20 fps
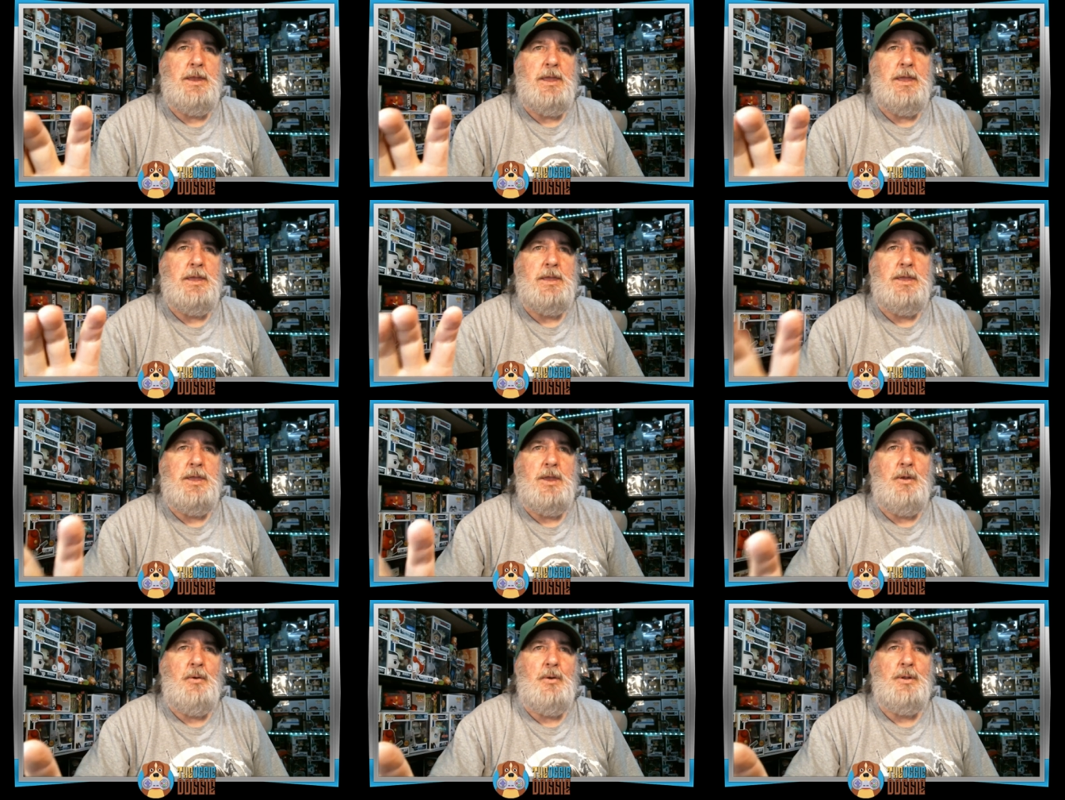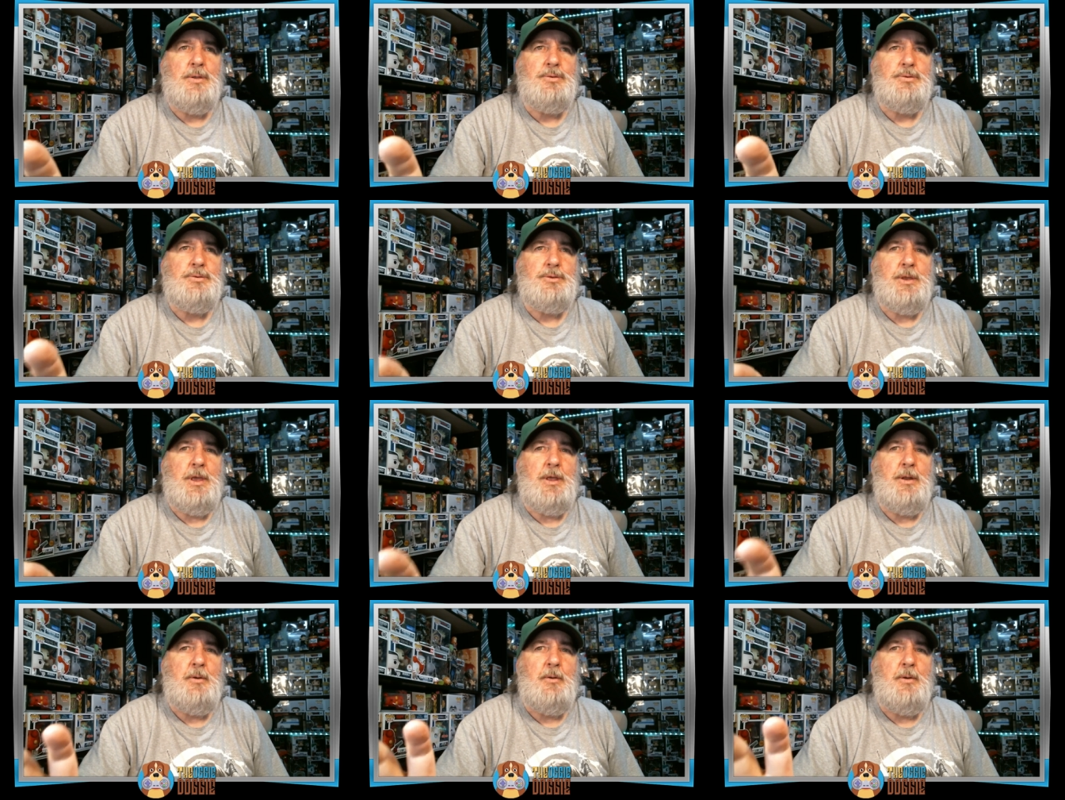in Carriage
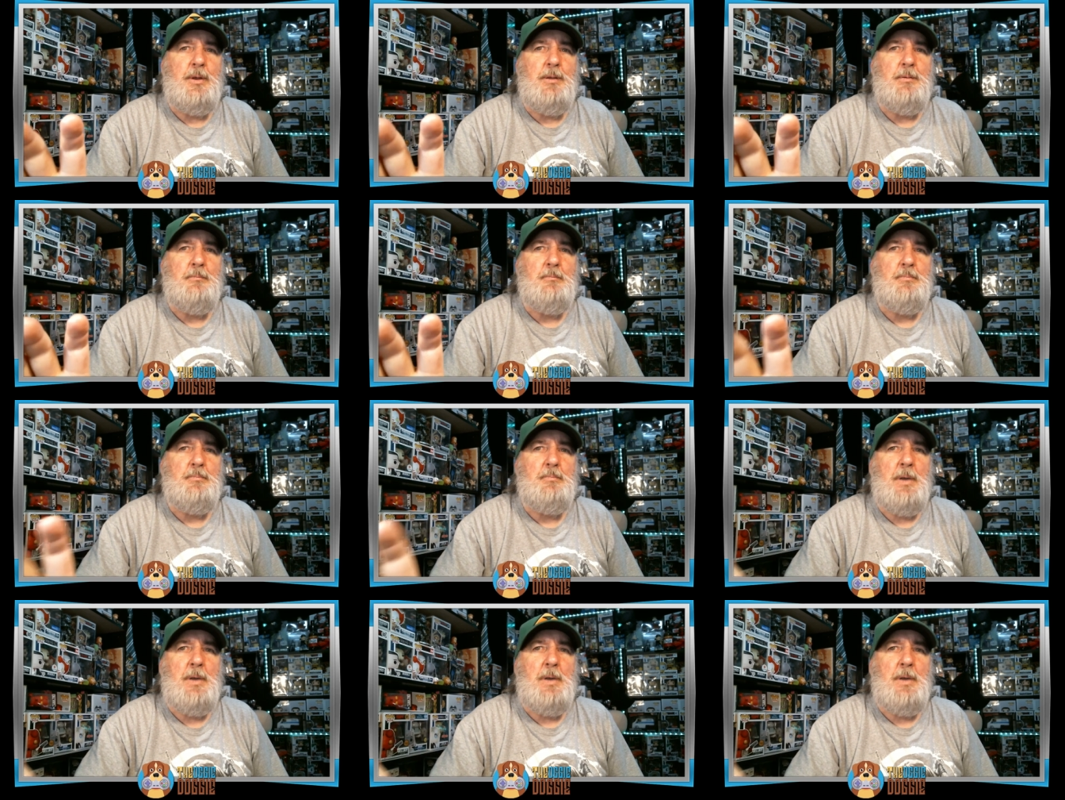Center in